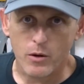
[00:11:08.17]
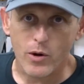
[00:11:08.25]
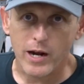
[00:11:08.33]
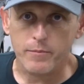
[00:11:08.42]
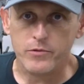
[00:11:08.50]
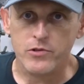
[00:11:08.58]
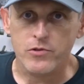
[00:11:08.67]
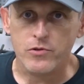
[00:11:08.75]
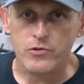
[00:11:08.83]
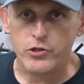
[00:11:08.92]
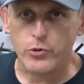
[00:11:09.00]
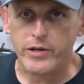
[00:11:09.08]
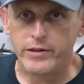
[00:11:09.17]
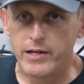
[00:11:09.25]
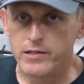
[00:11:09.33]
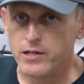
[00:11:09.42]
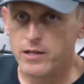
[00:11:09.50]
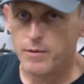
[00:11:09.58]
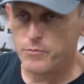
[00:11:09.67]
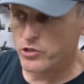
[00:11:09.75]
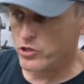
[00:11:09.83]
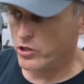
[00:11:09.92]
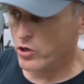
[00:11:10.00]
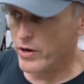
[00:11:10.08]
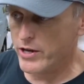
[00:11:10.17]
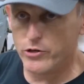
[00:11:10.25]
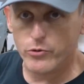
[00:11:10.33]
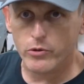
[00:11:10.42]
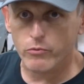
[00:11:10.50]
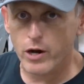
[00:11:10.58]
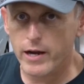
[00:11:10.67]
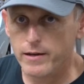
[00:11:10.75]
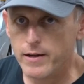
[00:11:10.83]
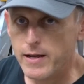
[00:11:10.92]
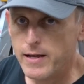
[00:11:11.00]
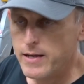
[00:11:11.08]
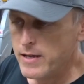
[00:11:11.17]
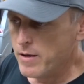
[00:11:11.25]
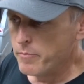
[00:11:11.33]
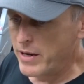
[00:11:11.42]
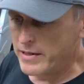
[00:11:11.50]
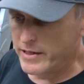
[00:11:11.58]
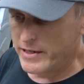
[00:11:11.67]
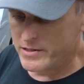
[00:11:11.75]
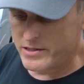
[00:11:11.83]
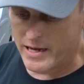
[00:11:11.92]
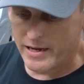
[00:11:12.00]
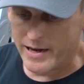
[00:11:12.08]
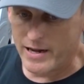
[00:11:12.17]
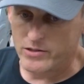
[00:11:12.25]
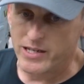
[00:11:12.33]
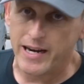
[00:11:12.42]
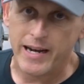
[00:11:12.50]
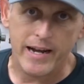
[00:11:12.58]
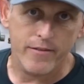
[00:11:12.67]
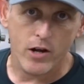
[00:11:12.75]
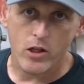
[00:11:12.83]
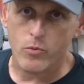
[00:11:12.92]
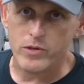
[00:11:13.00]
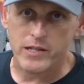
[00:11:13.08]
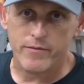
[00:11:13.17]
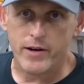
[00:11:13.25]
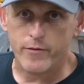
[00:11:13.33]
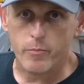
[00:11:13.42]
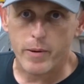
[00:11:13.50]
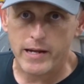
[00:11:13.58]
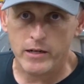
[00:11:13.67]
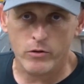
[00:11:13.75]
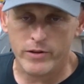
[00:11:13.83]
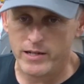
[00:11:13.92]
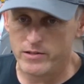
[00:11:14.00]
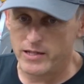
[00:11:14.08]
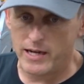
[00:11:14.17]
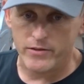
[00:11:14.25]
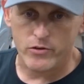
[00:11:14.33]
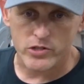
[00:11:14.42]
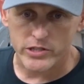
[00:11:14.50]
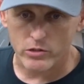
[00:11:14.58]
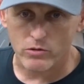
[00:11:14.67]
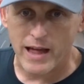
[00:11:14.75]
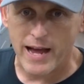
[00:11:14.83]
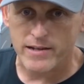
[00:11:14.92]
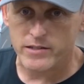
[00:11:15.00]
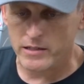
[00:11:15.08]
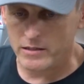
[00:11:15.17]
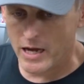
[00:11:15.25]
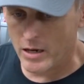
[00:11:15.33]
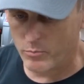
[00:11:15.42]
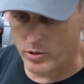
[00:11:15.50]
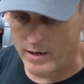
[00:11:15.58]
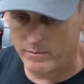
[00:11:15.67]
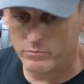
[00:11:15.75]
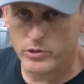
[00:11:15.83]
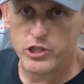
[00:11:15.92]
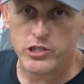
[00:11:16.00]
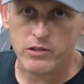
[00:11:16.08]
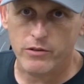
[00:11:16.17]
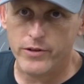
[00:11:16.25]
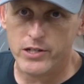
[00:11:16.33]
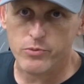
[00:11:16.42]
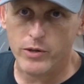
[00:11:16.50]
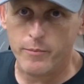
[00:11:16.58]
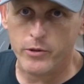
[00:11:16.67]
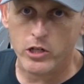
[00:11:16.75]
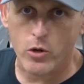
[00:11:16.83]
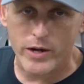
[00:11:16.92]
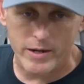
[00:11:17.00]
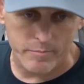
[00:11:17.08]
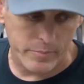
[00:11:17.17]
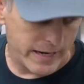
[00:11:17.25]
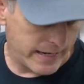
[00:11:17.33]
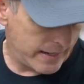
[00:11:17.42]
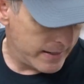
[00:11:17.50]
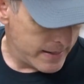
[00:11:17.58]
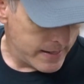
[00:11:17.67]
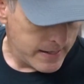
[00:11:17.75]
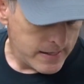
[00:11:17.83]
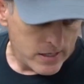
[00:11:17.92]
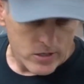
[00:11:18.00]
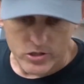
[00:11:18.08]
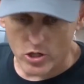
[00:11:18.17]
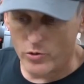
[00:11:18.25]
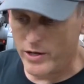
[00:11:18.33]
I'm doing this, I'm just going to go ahead and do it right. Paint the inside and outside. I have other ones I've never painted on the inside. They're still lasting, not a problem, but just on this one, I'm going to go ahead and paint it. So